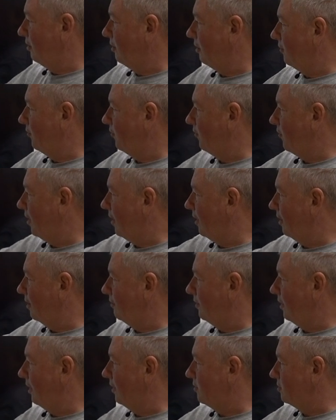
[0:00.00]
little drag,
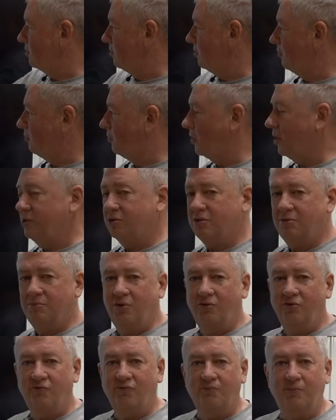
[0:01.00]
and the center pressure
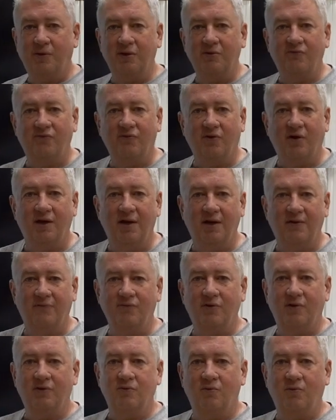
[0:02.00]
moves pretty far
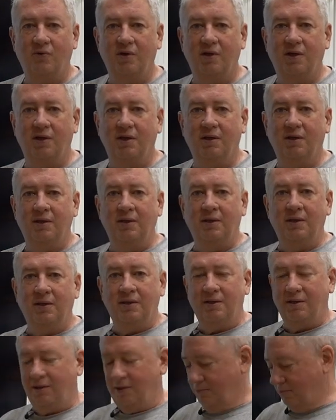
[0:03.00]
aft on the wing.
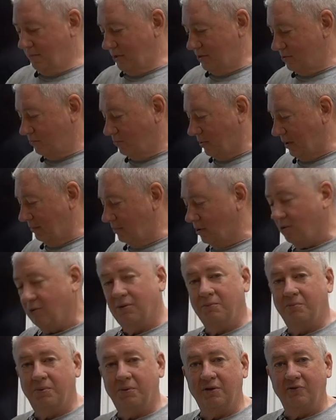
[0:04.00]
Means you're probably
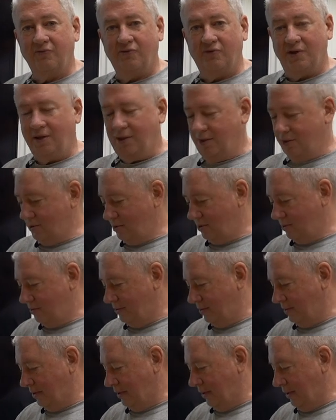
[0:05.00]
going pretty fast
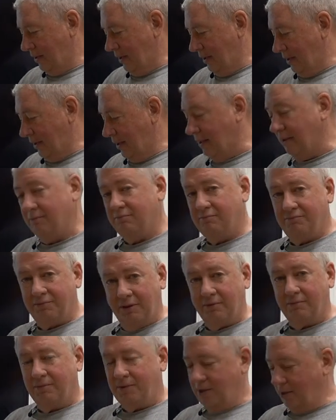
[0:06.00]
and
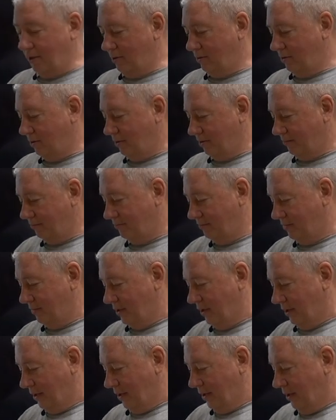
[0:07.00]
probably downhill.
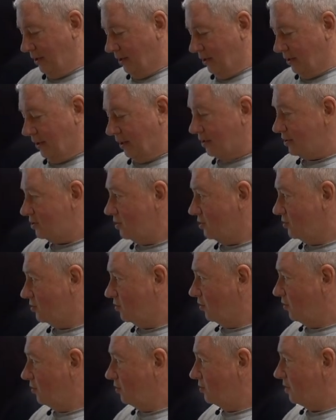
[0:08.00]
Next is
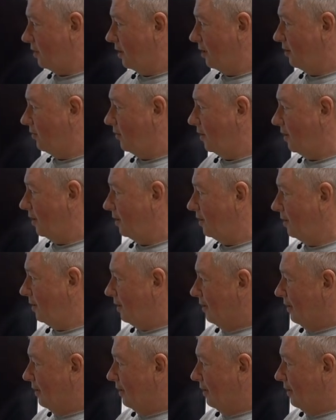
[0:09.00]
cruise AOA.